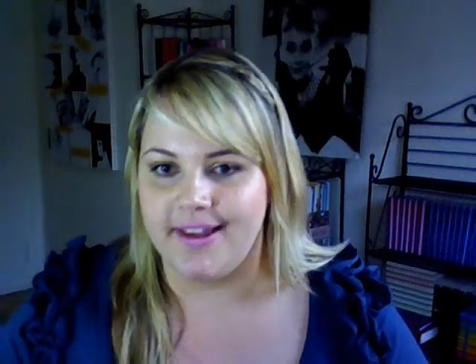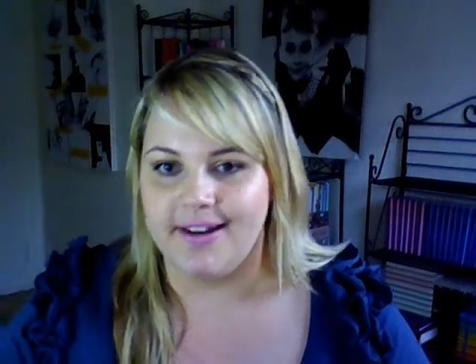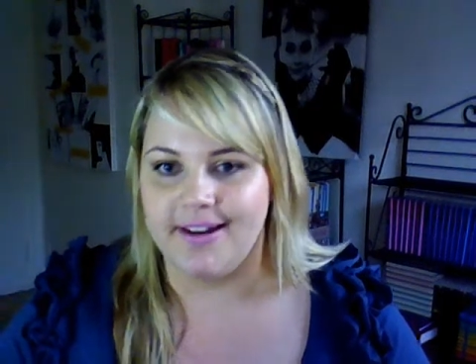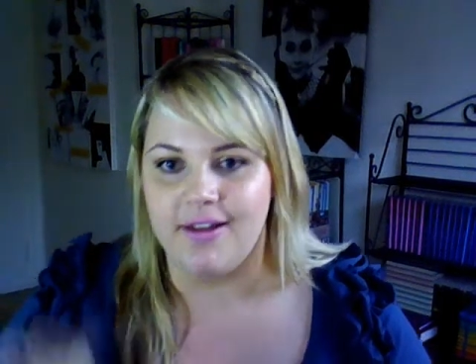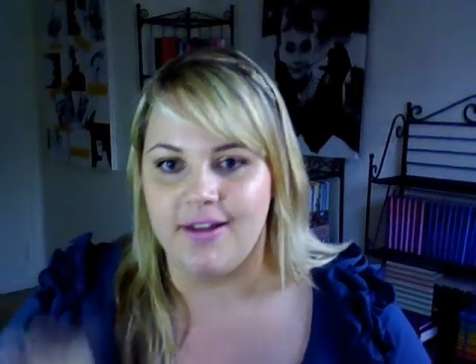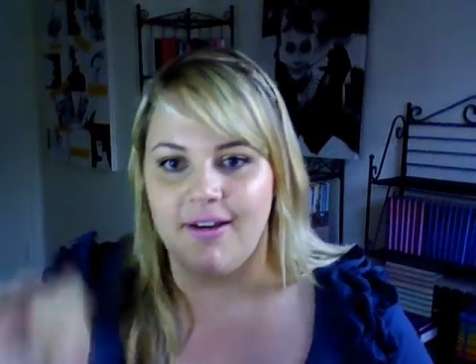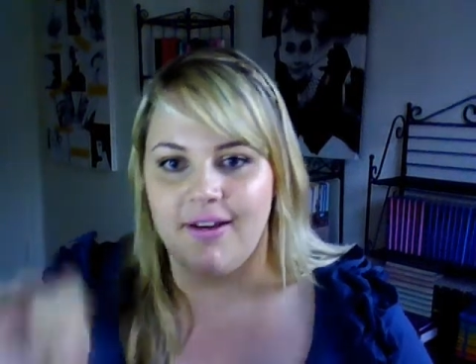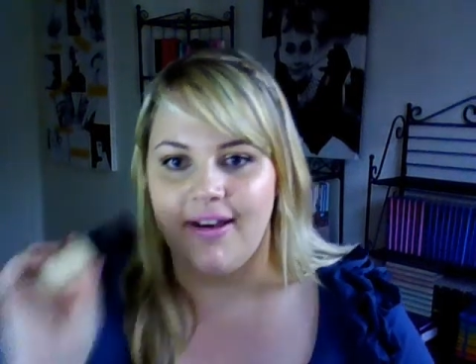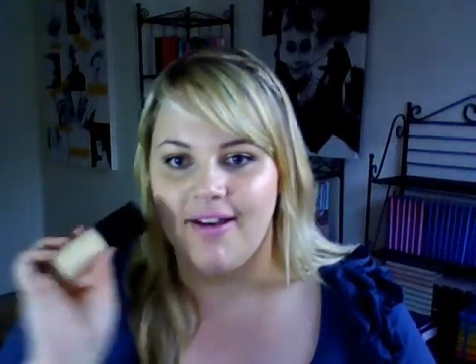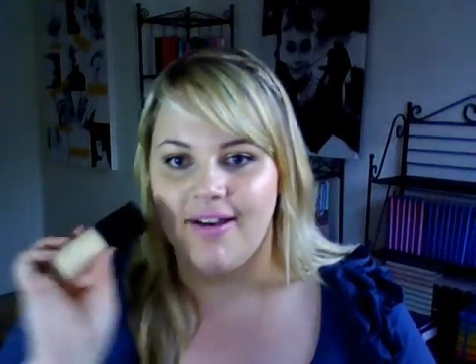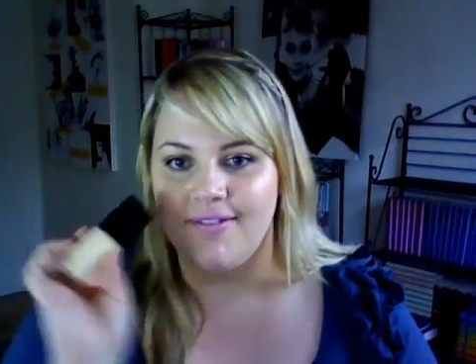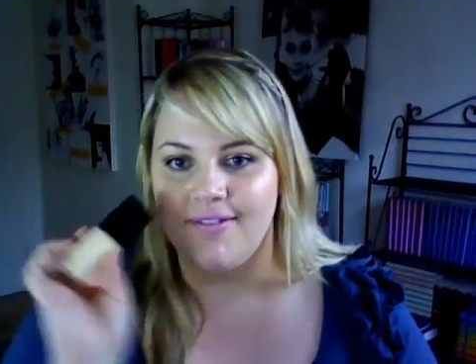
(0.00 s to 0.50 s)
now
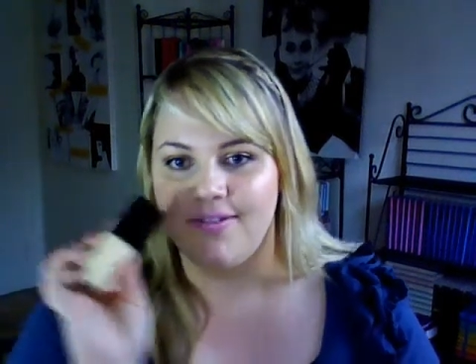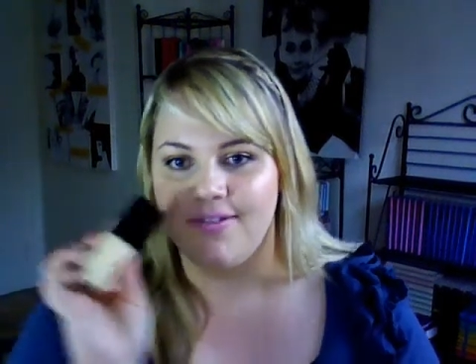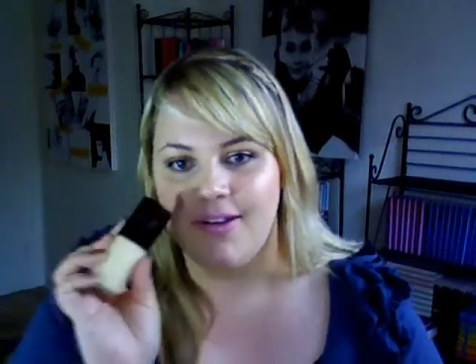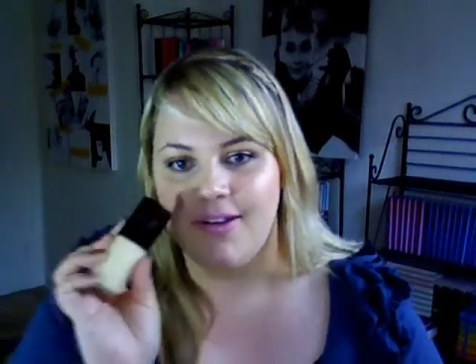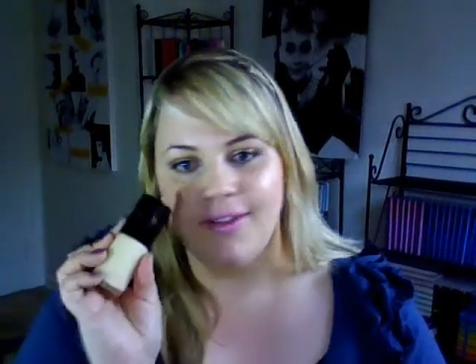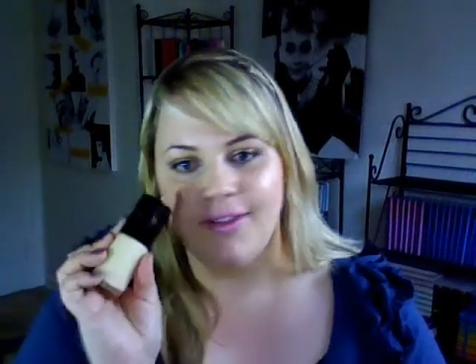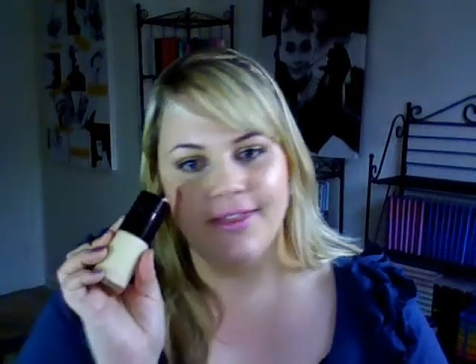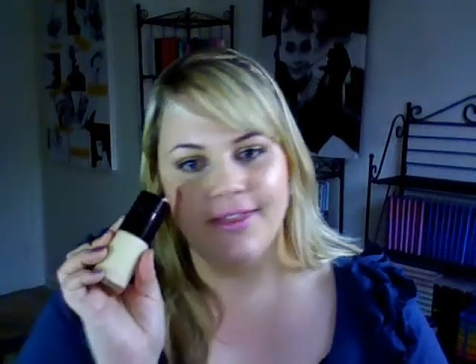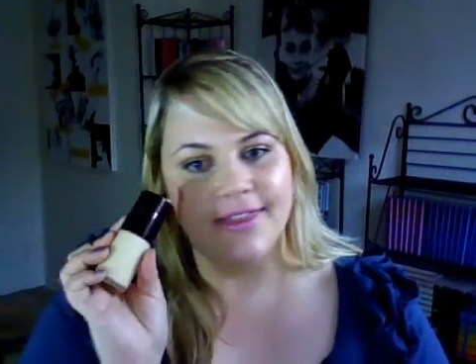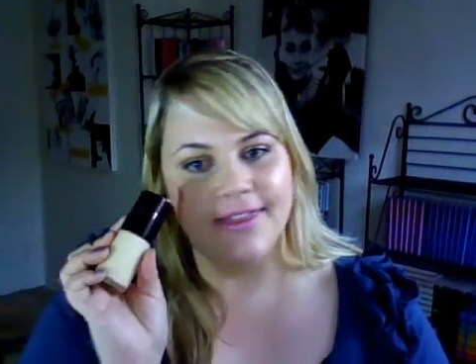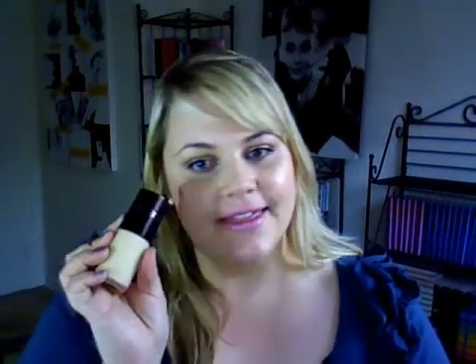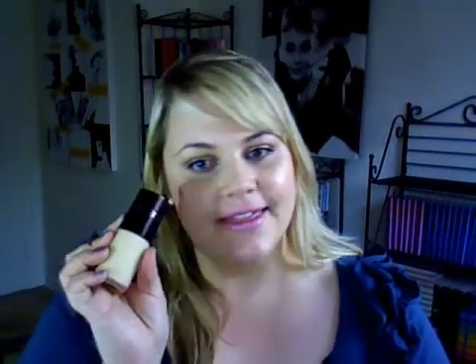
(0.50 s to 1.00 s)
I have
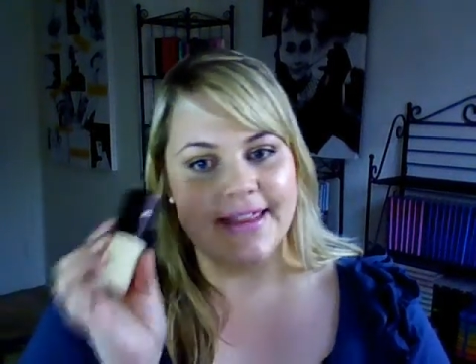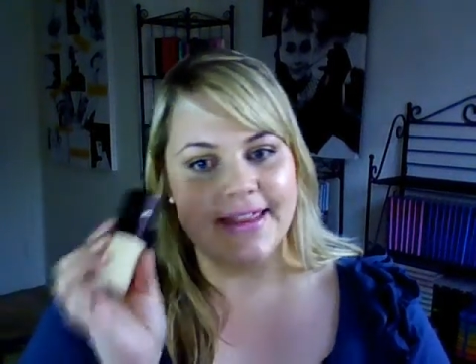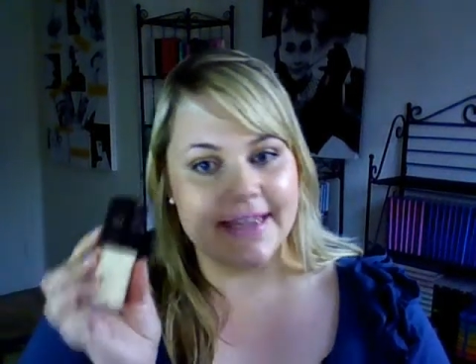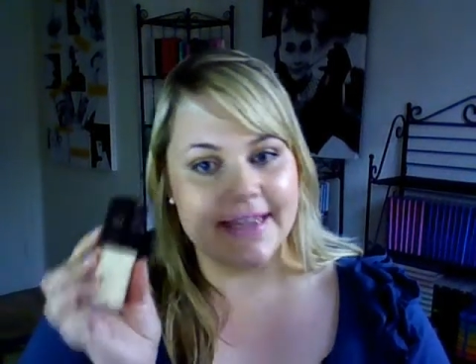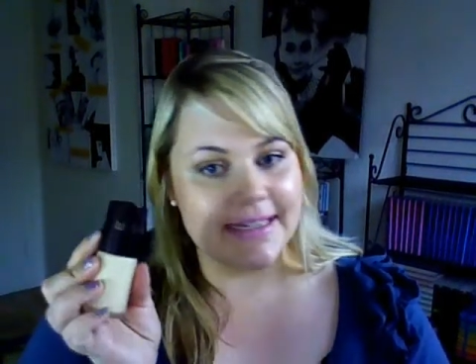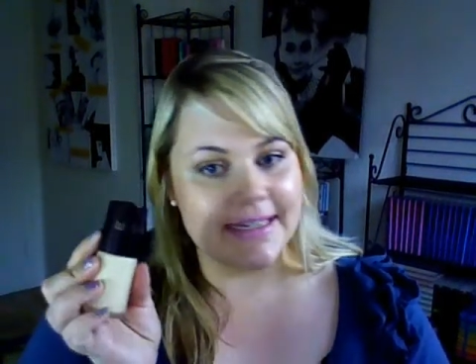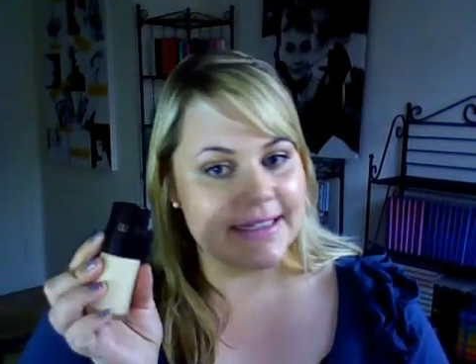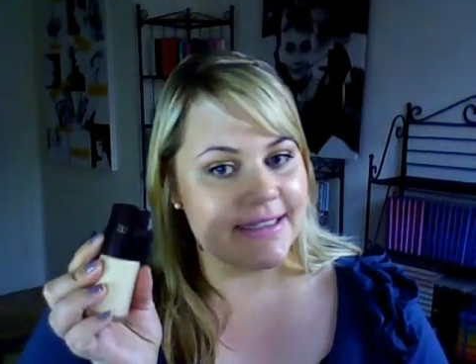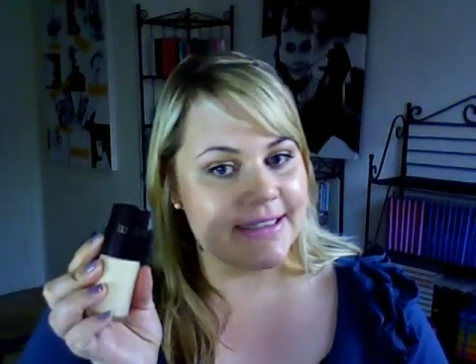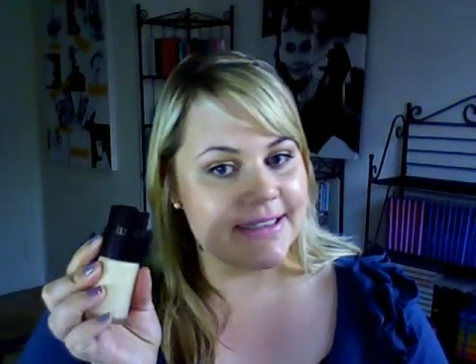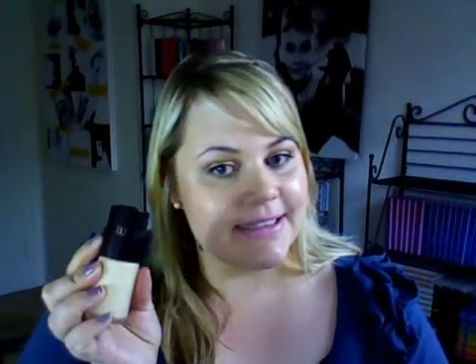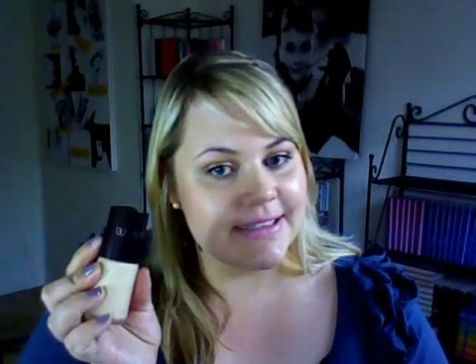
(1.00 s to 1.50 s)
found
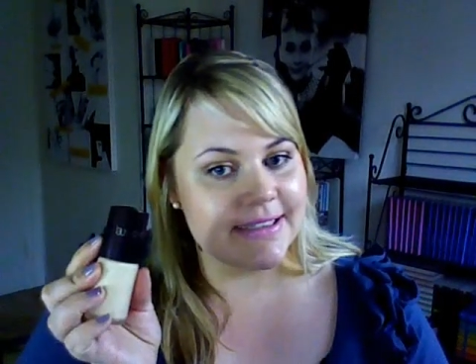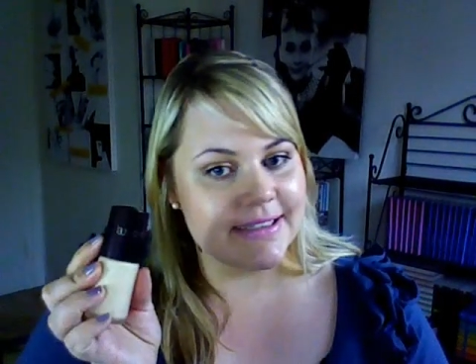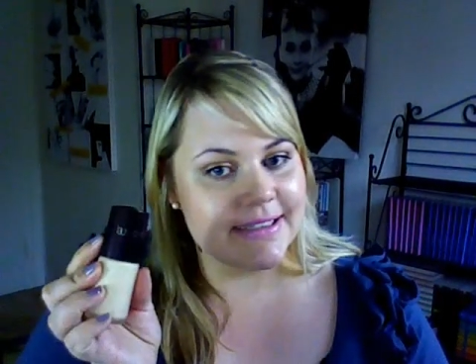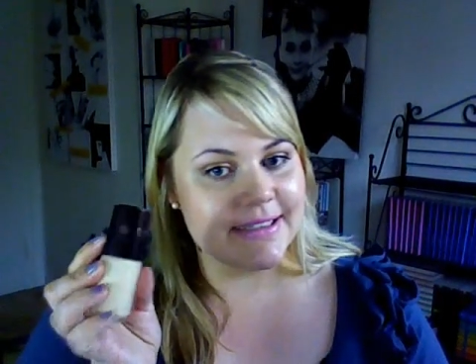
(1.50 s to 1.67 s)
this,